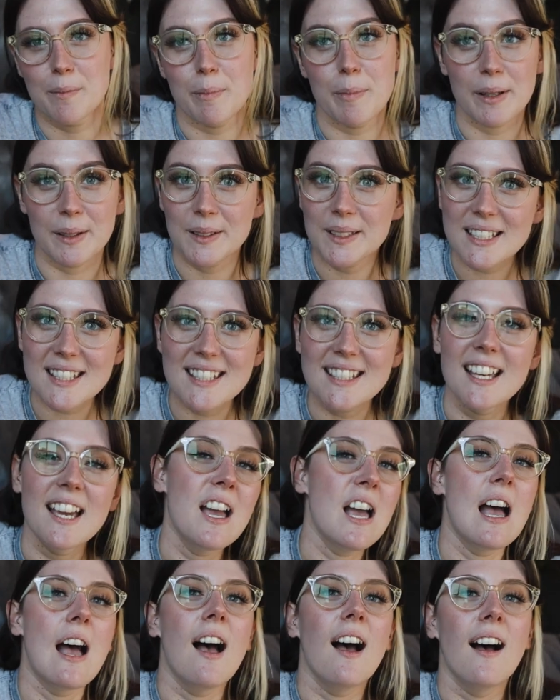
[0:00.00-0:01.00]
rebuilt
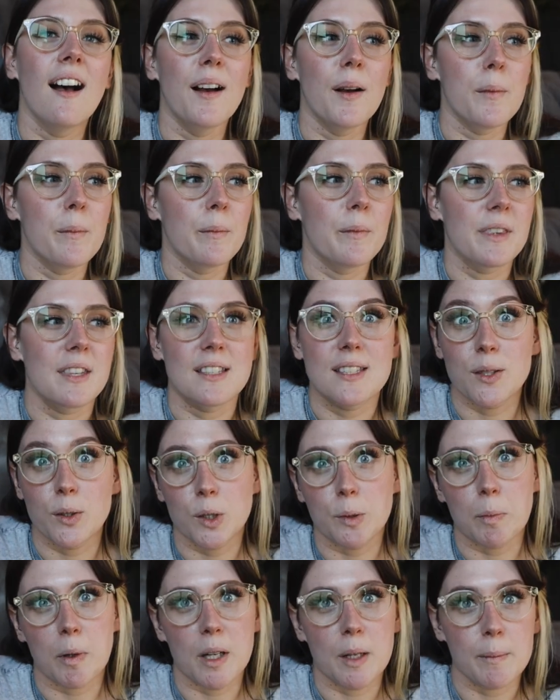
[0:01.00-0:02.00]
um, this
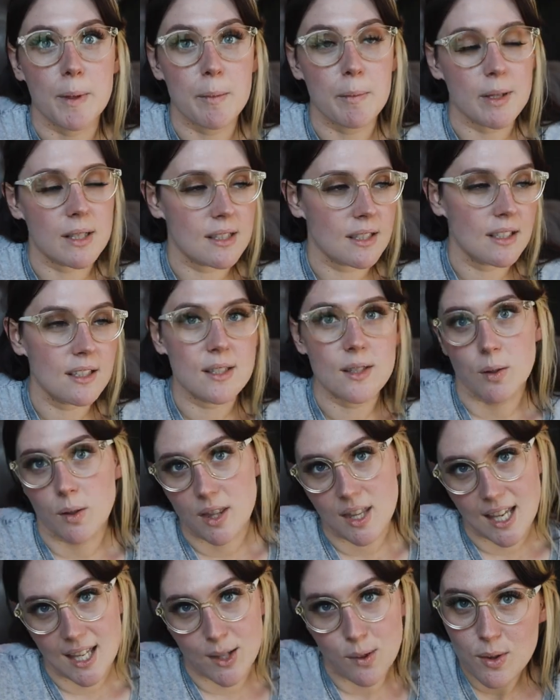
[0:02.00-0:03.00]
huge part of my business. So
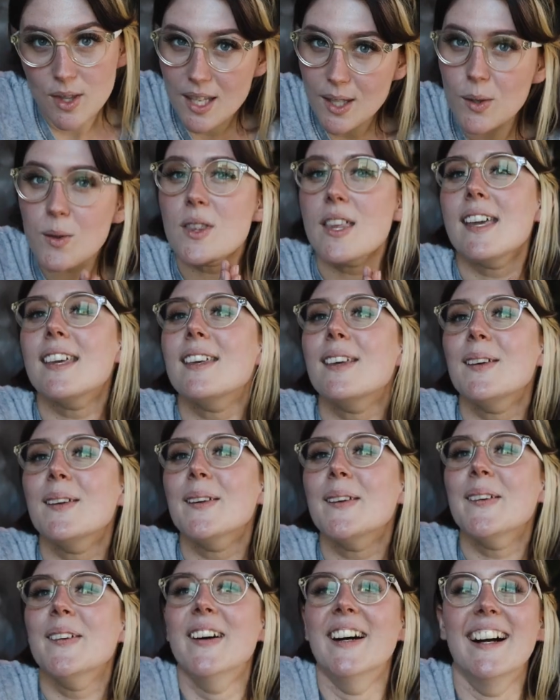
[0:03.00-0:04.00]
thank you, thank you, thank
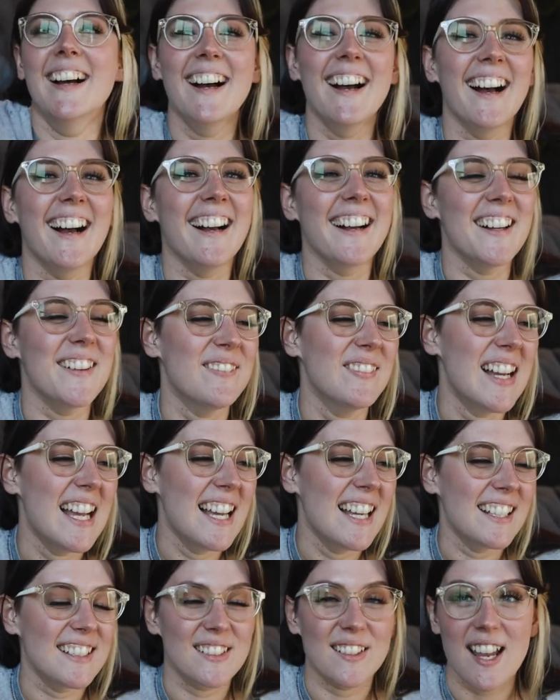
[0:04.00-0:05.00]
you. Um,
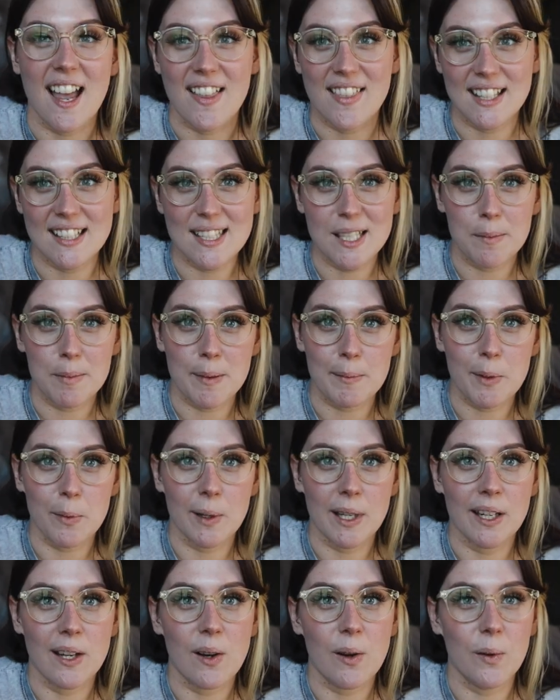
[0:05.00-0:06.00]
so yeah, that's tip number
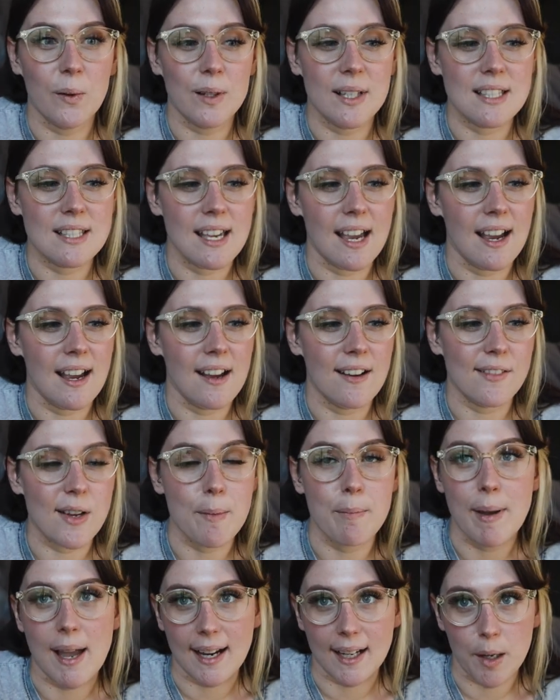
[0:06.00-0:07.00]
one. Always have
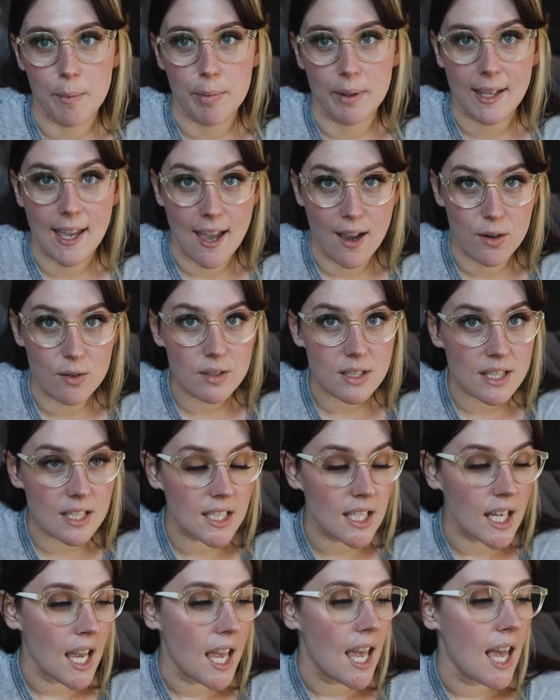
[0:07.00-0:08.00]
a backup
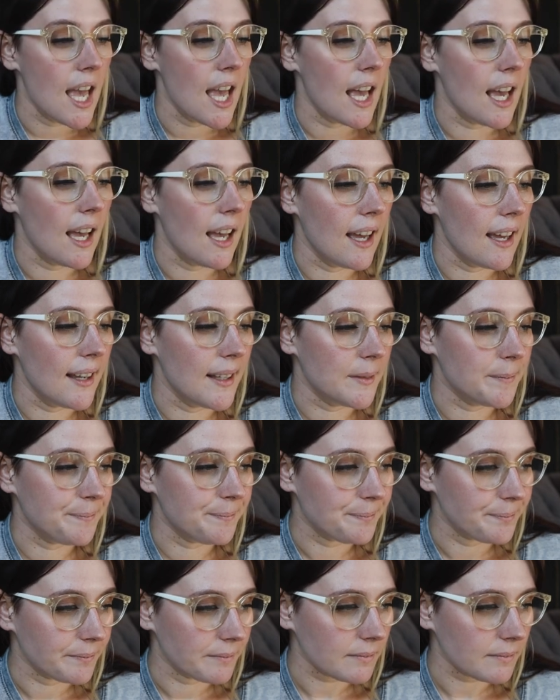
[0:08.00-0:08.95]
account. Um,